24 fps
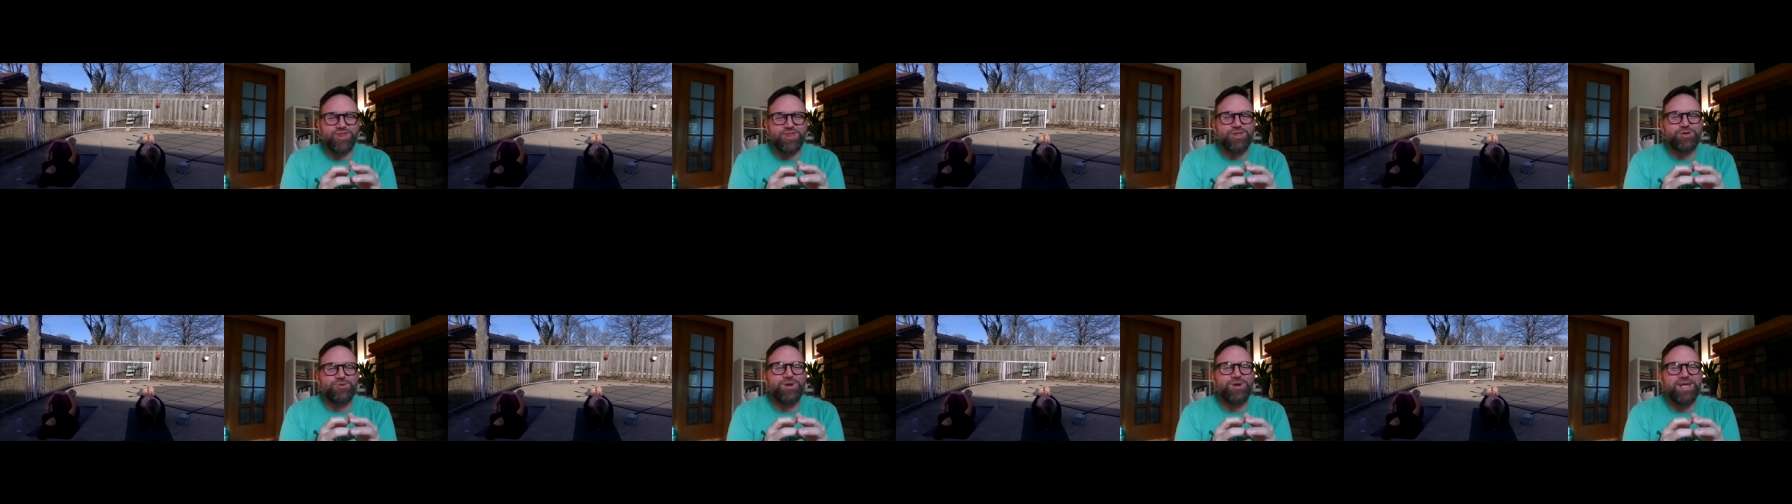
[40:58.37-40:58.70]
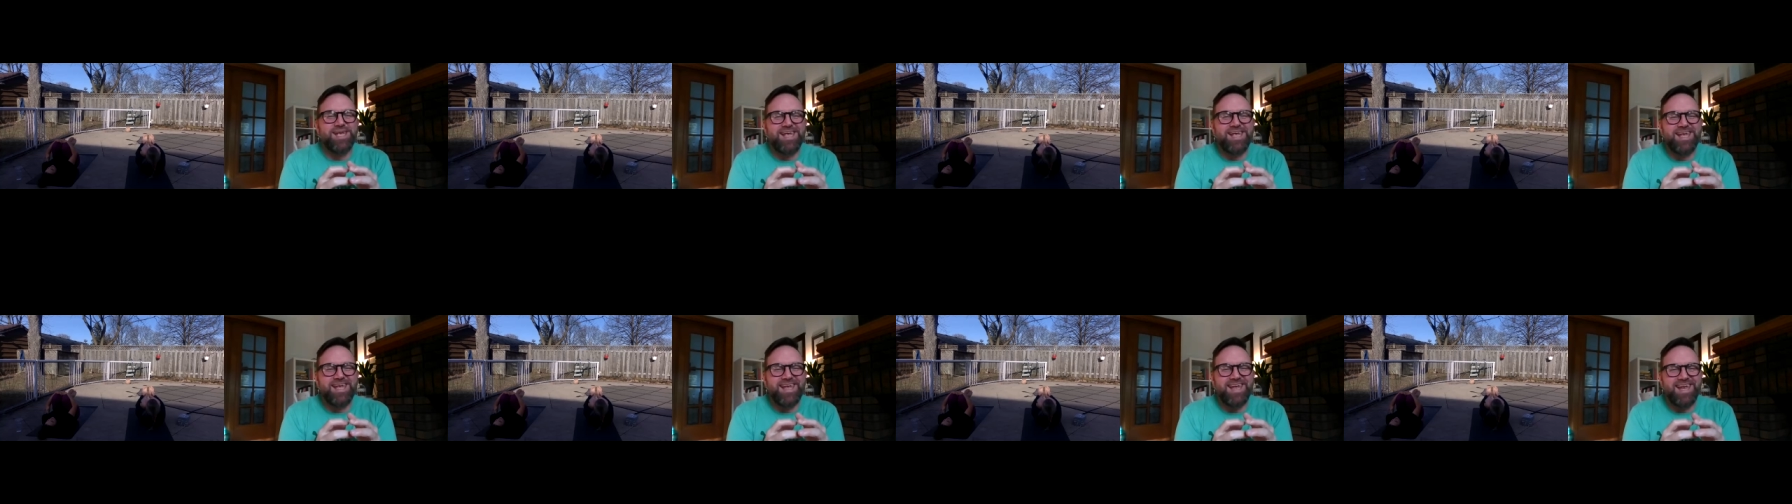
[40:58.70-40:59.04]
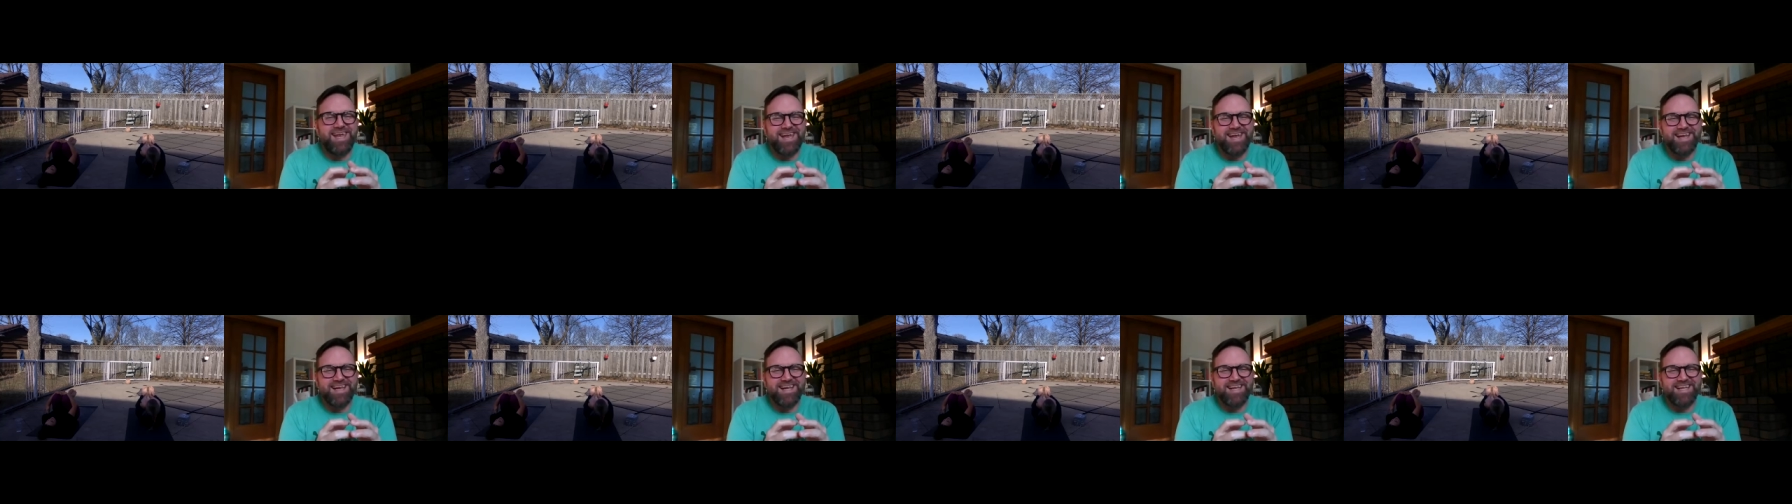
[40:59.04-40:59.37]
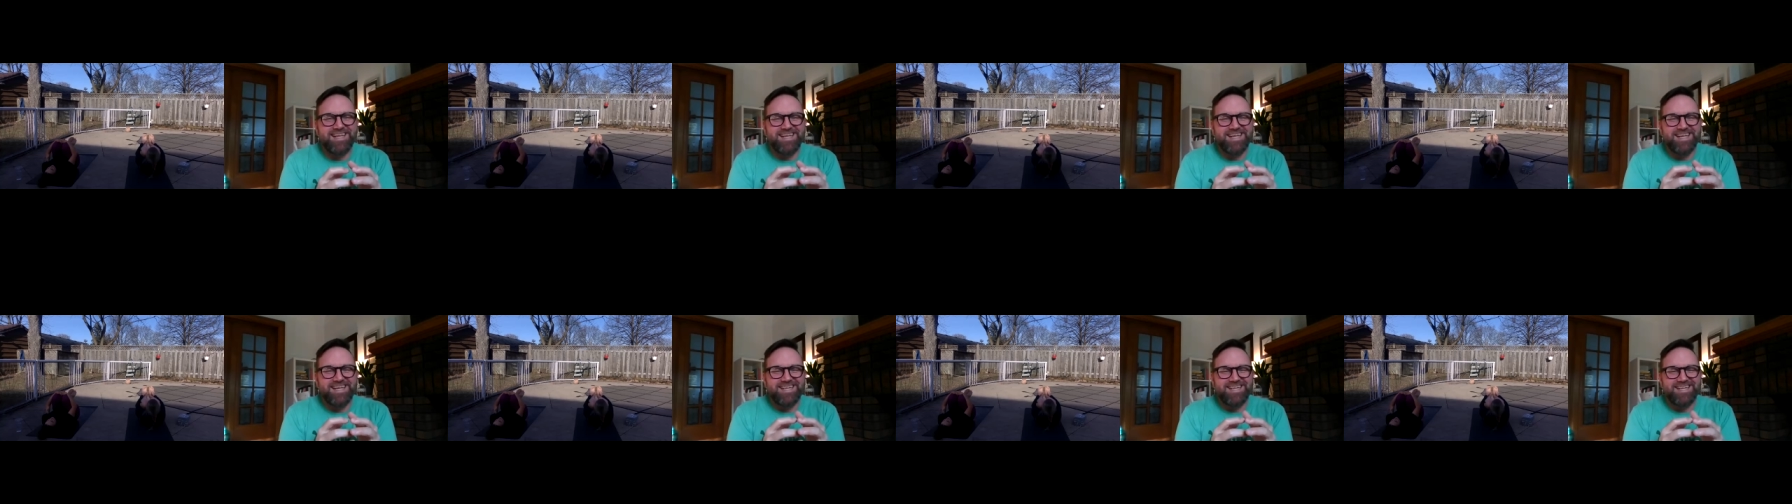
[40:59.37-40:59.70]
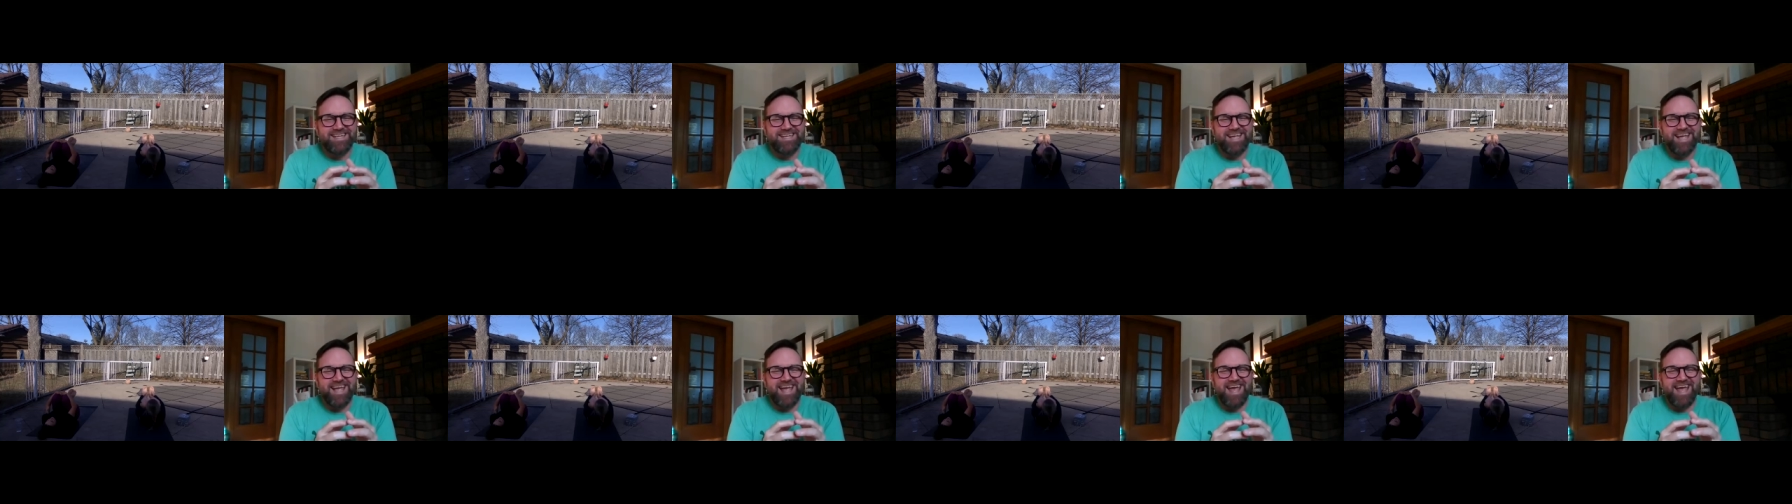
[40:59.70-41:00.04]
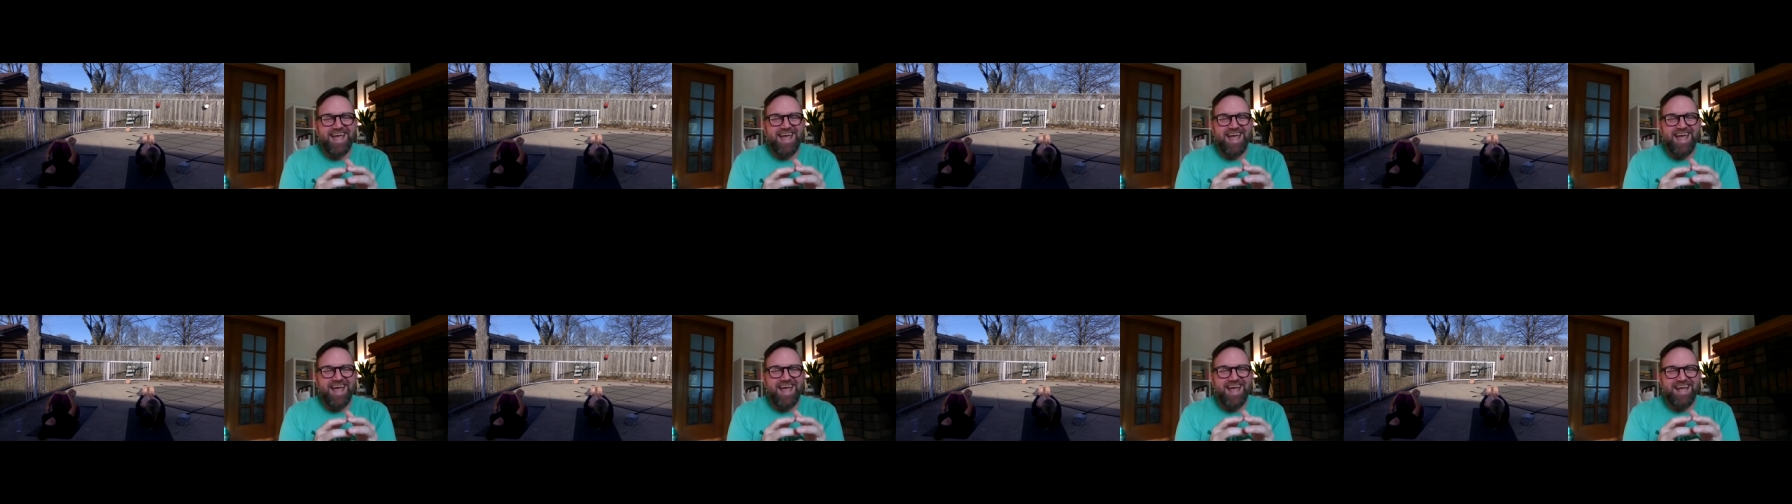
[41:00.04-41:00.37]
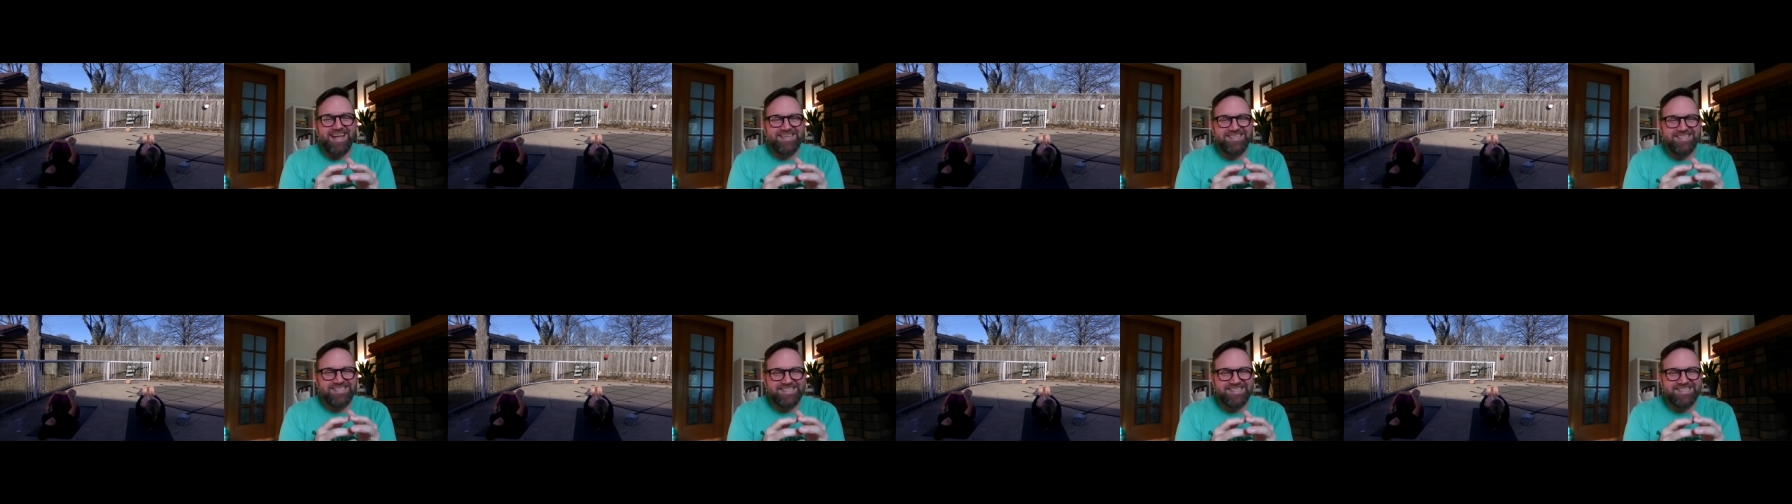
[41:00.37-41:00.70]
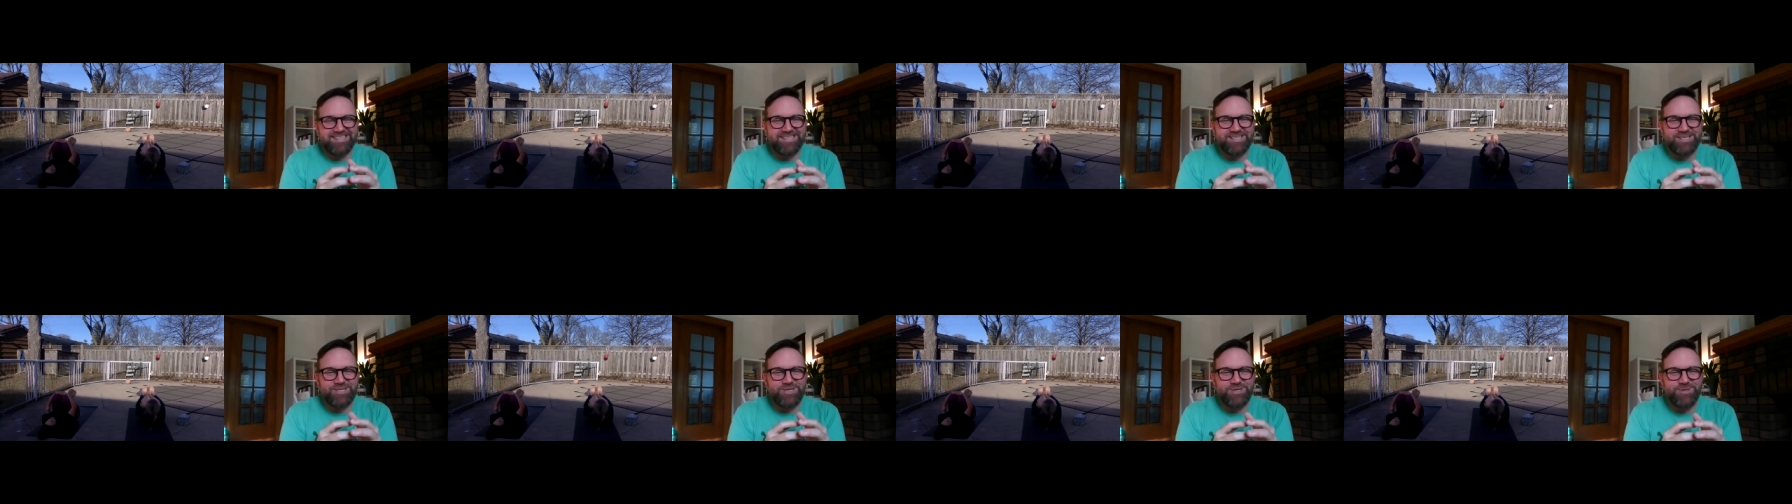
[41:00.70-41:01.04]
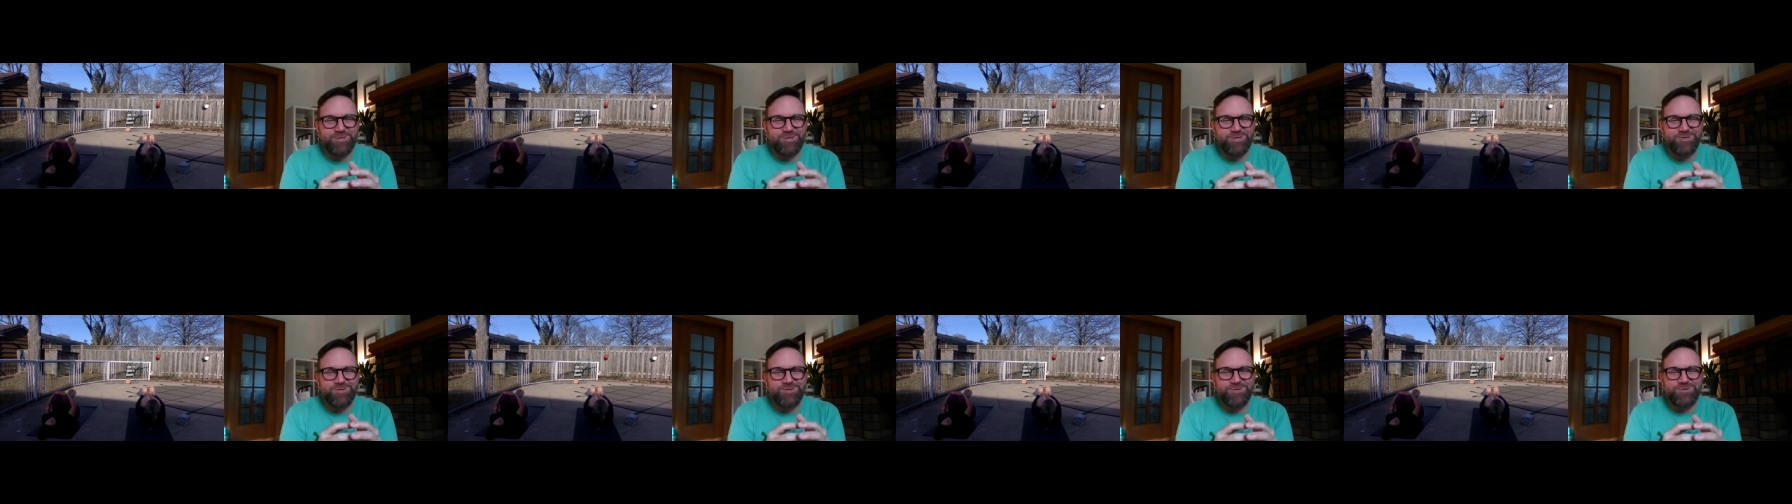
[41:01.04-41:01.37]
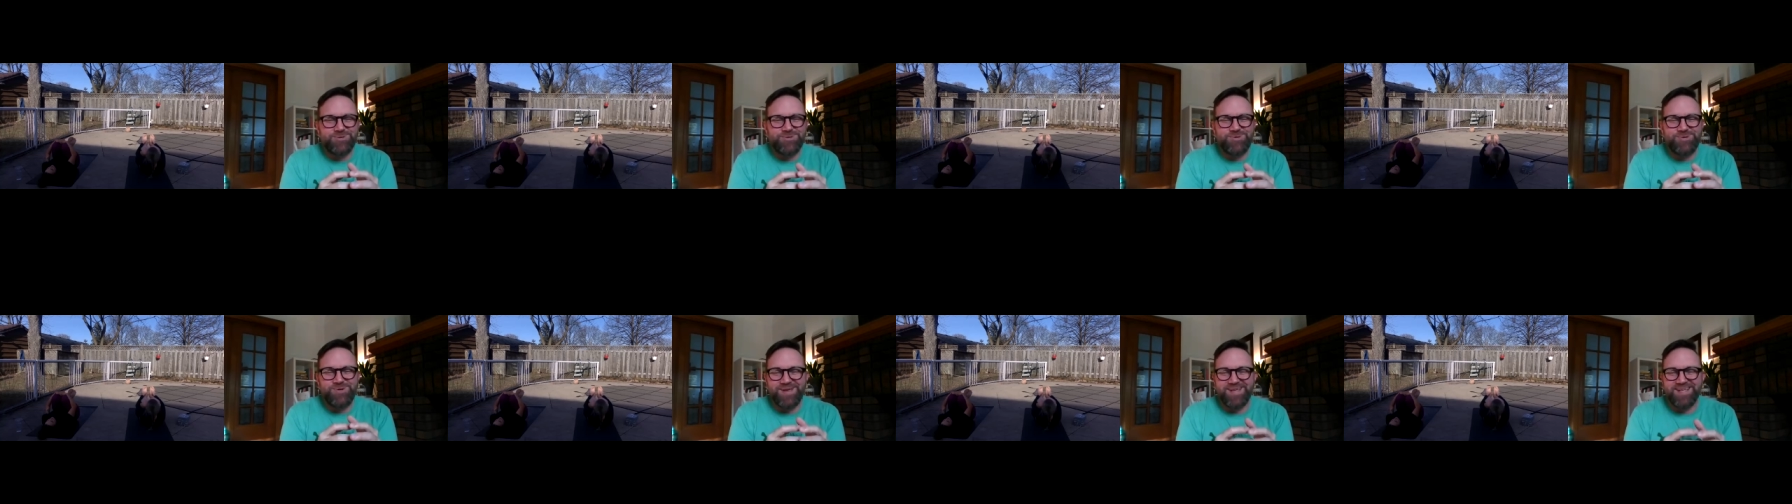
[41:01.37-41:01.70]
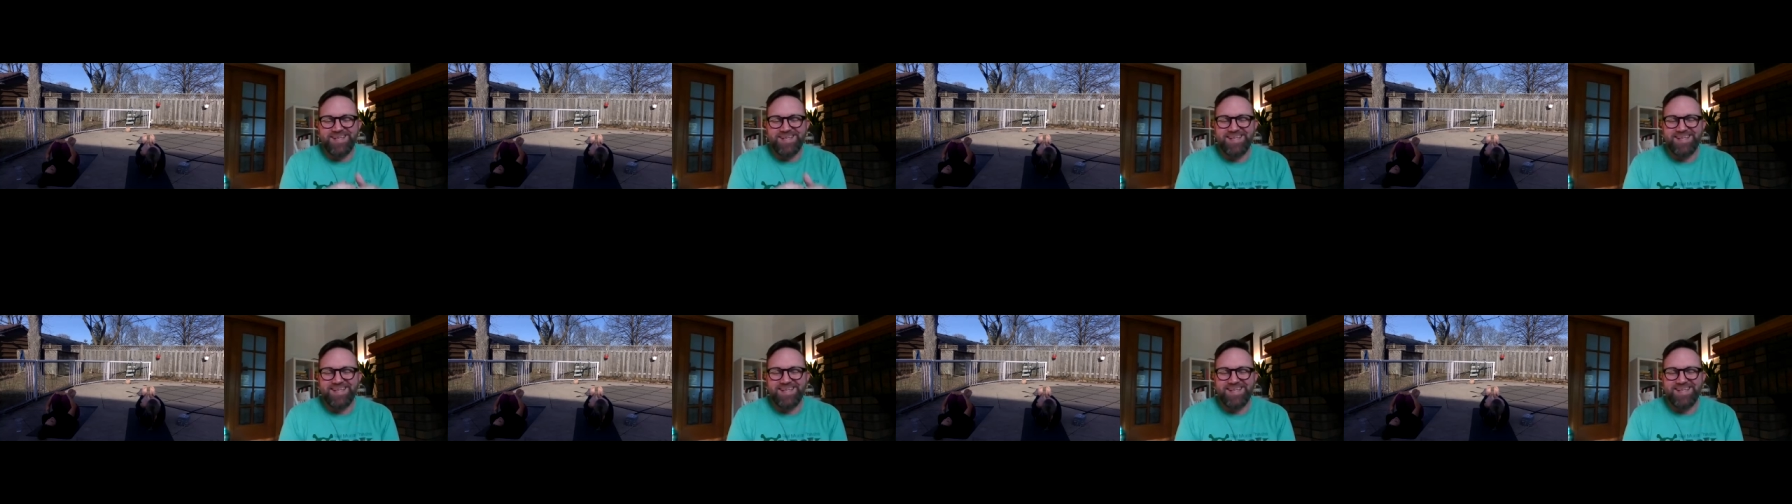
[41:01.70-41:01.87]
3 and 2